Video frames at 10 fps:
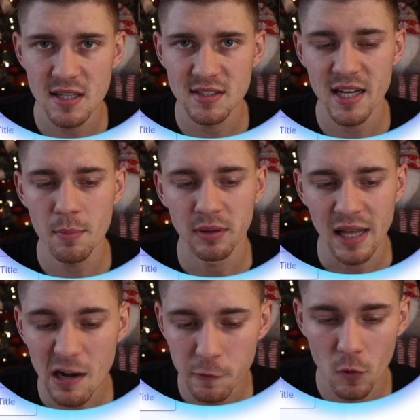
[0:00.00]
is a
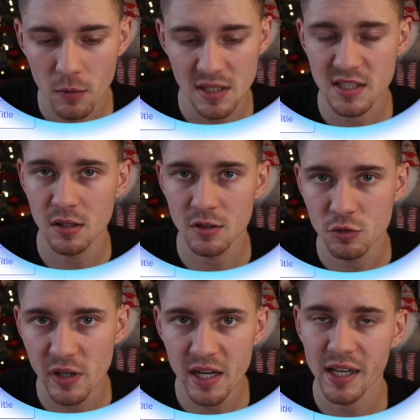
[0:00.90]
platform that's going to
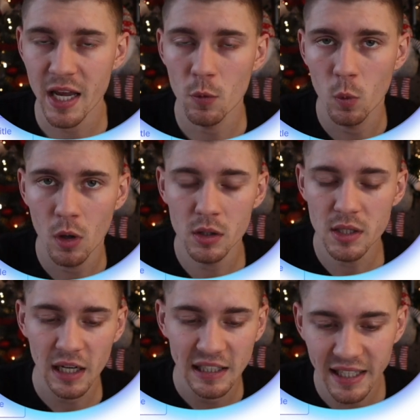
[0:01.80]
create a
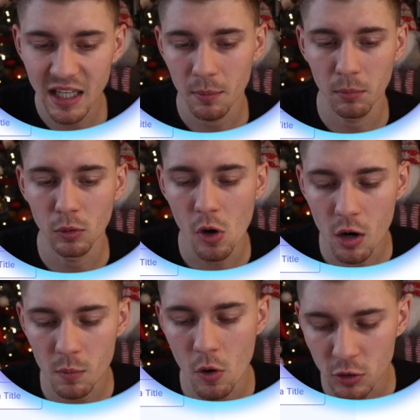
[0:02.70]
one-click
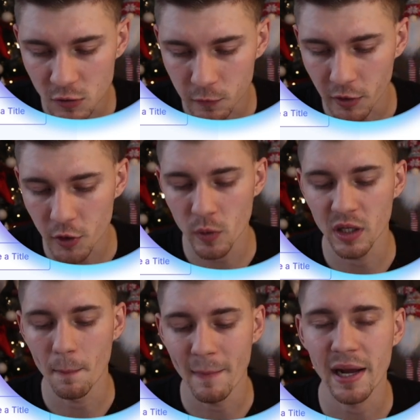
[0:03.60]
blog post for you in
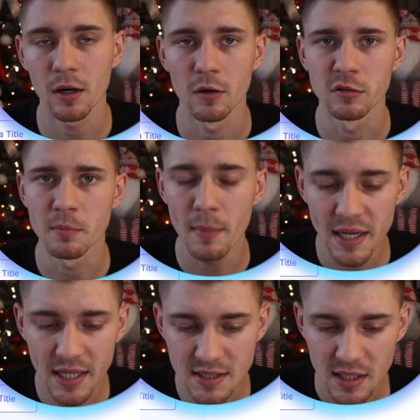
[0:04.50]
a matter of
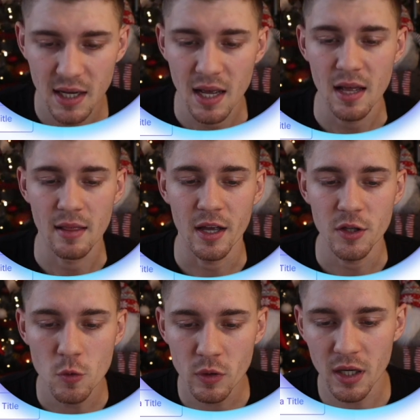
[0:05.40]
minutes that
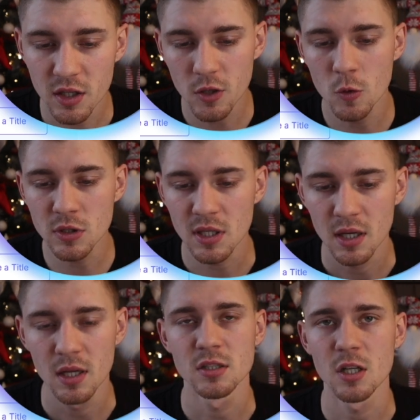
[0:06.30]
you can use
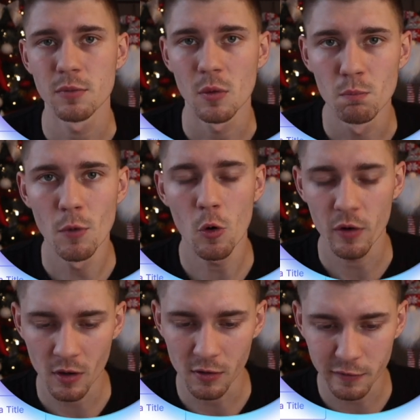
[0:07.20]
to promote
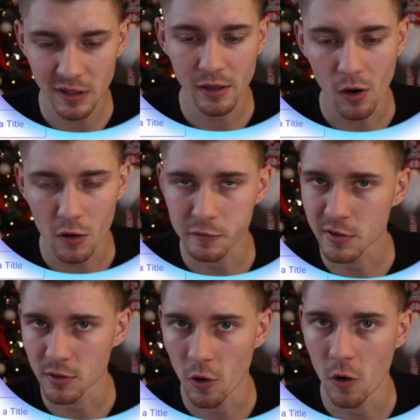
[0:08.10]
your affiliate
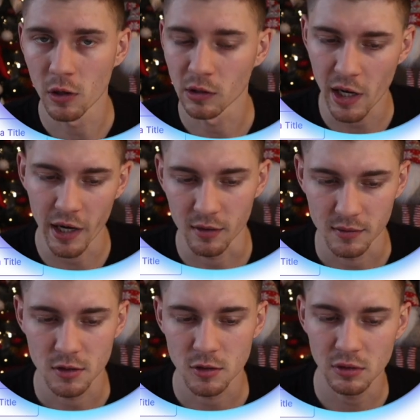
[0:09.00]
offers online.
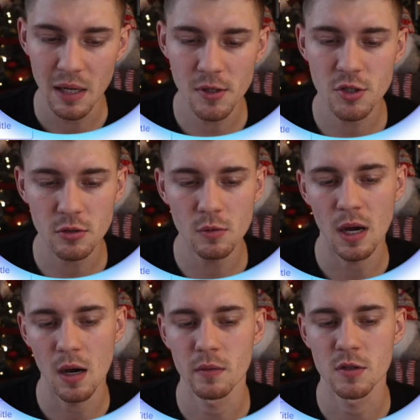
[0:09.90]
So let me show you
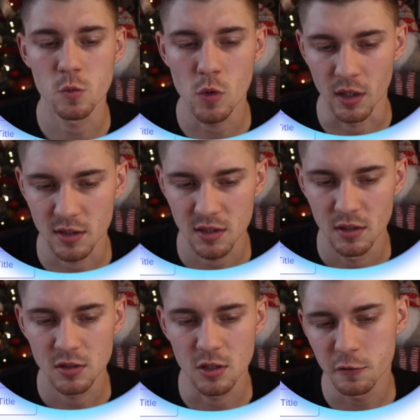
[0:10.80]
how this works.
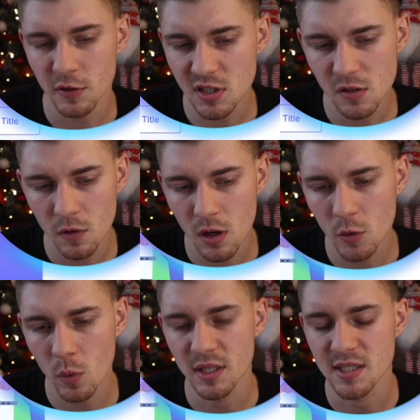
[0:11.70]
So first of all,
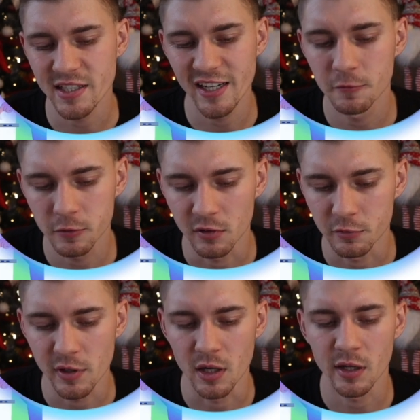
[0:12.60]
you want to sign up for a
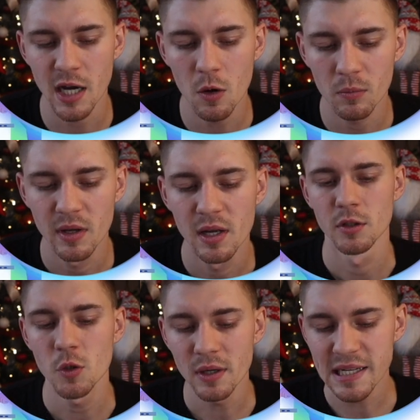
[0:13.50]
free account.
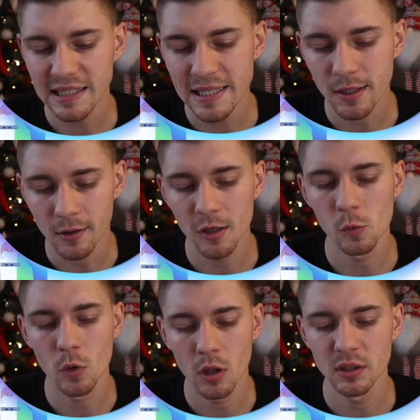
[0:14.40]
You want to click
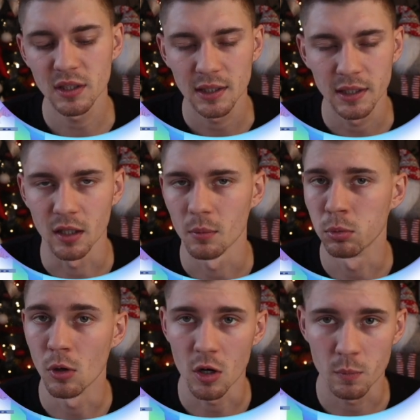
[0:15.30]
on one-click
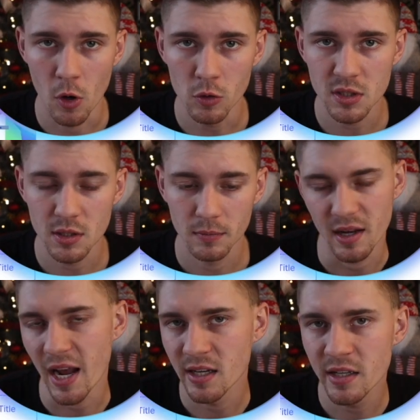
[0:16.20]
blog post.
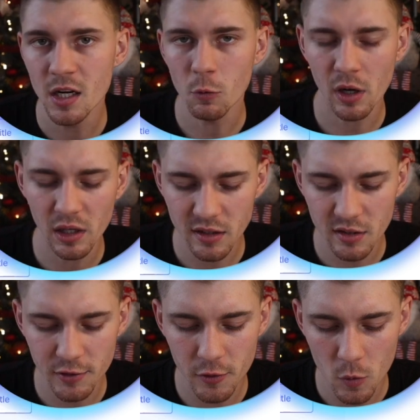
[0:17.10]
And here what I like to
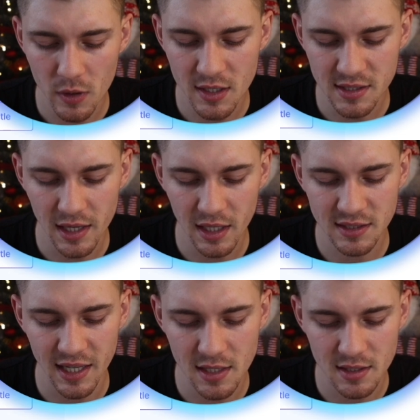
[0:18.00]
do is I like
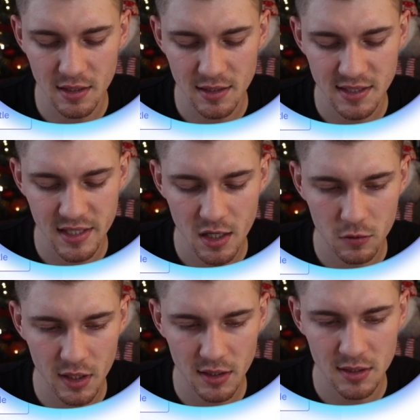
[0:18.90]
to enter
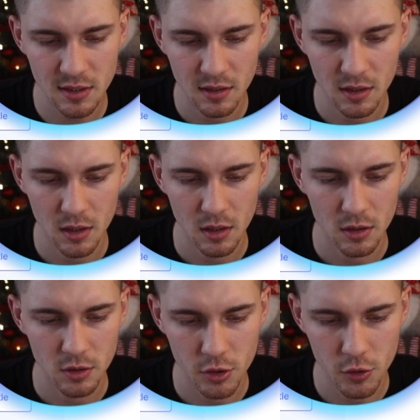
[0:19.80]
secrets
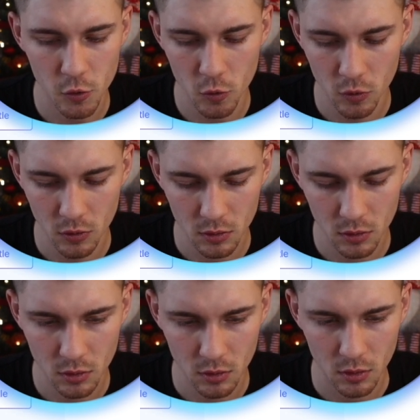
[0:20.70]
to
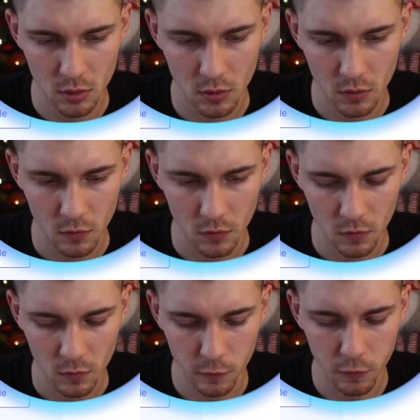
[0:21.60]

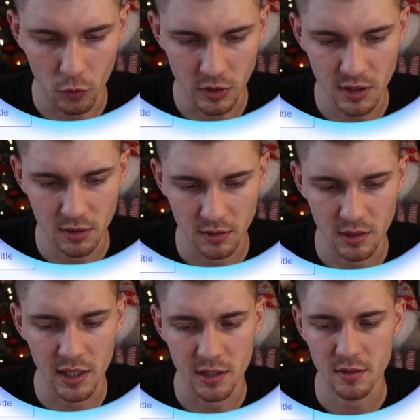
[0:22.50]

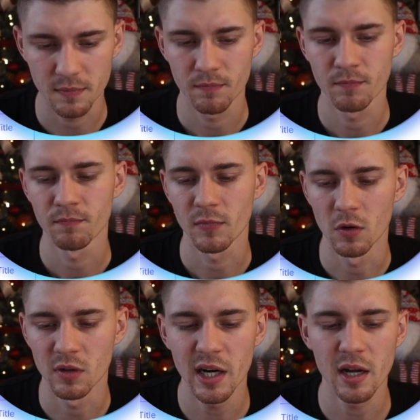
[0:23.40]
Fortnite.
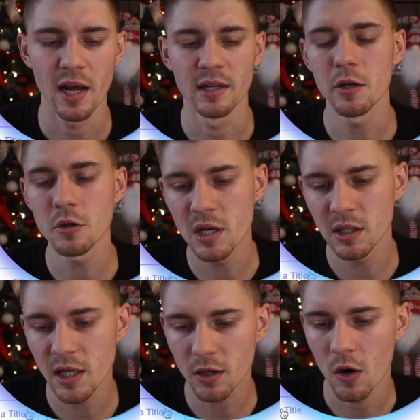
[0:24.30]
All right, and now you can
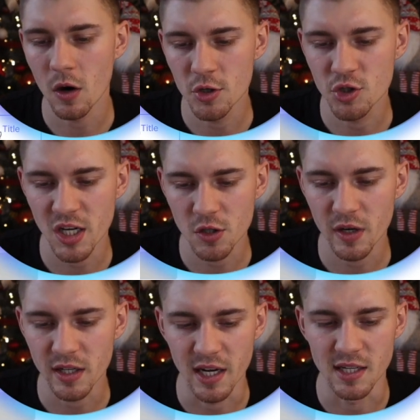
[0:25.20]
click on
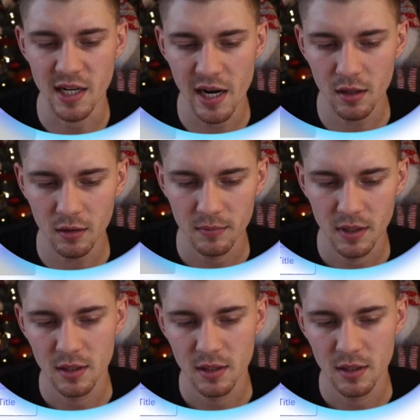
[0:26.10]
generate a title.